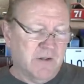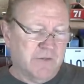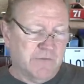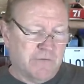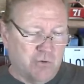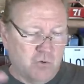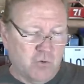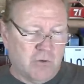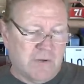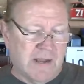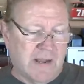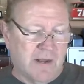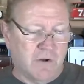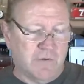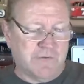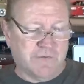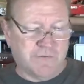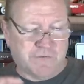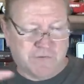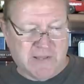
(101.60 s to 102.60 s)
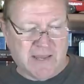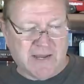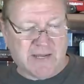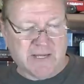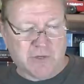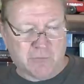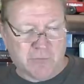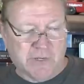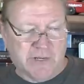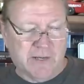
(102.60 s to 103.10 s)
2 counts of
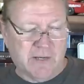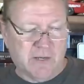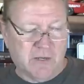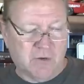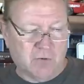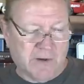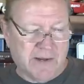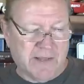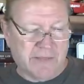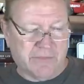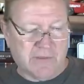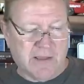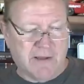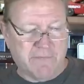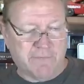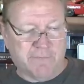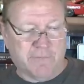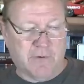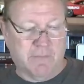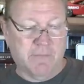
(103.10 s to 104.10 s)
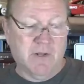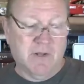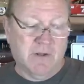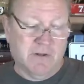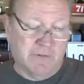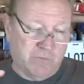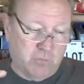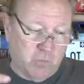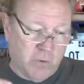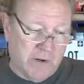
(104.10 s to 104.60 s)
second-degree grand theft from
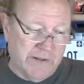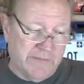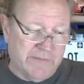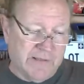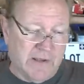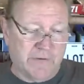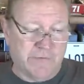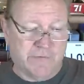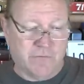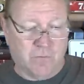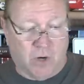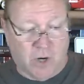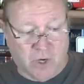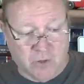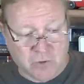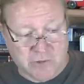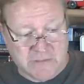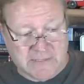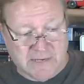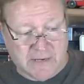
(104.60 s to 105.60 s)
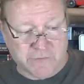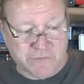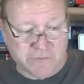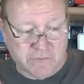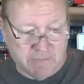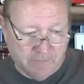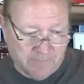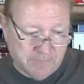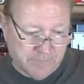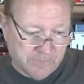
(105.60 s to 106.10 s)
$20,000 to
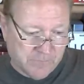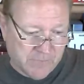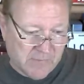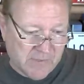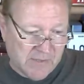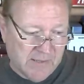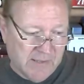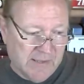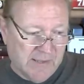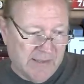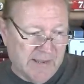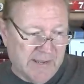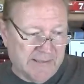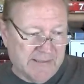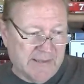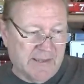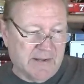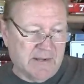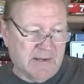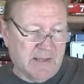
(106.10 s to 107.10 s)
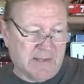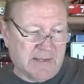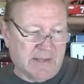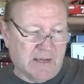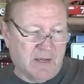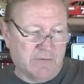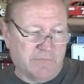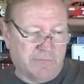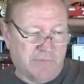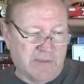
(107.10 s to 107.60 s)
$100,000, and then a
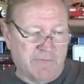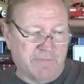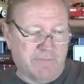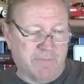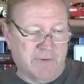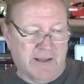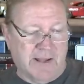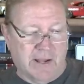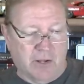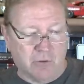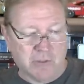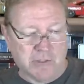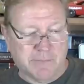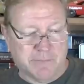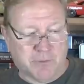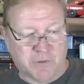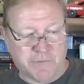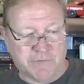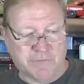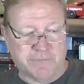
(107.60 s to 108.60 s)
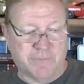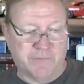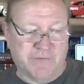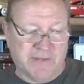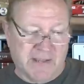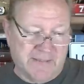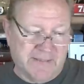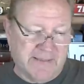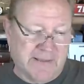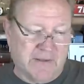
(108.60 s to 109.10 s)
count of theft from an elderly person from
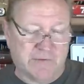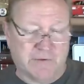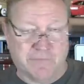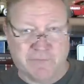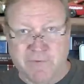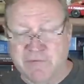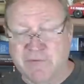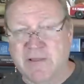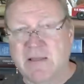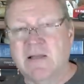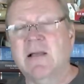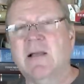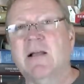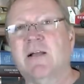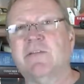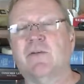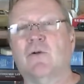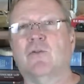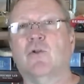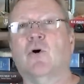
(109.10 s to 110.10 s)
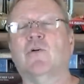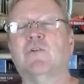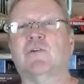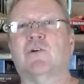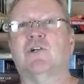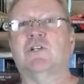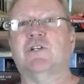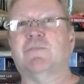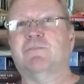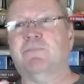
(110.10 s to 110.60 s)
$10,000 to $50,000. And so those
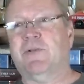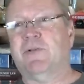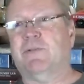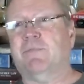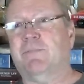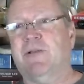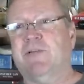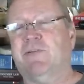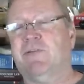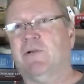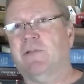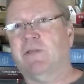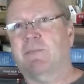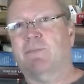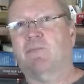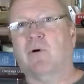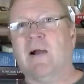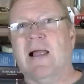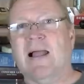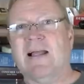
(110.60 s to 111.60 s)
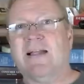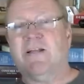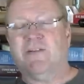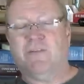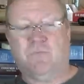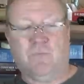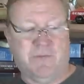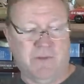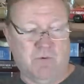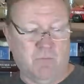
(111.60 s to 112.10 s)
are just basically the
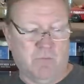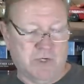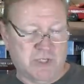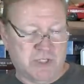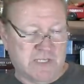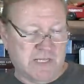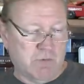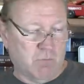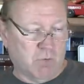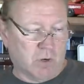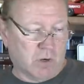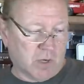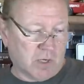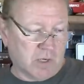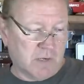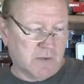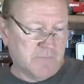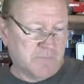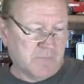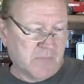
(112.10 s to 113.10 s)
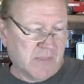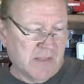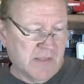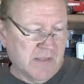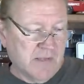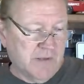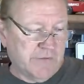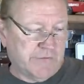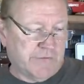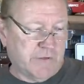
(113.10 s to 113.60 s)
brackets within which they work.
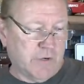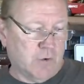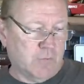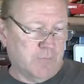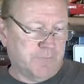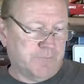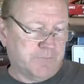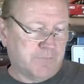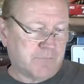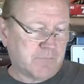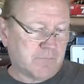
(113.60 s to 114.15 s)
So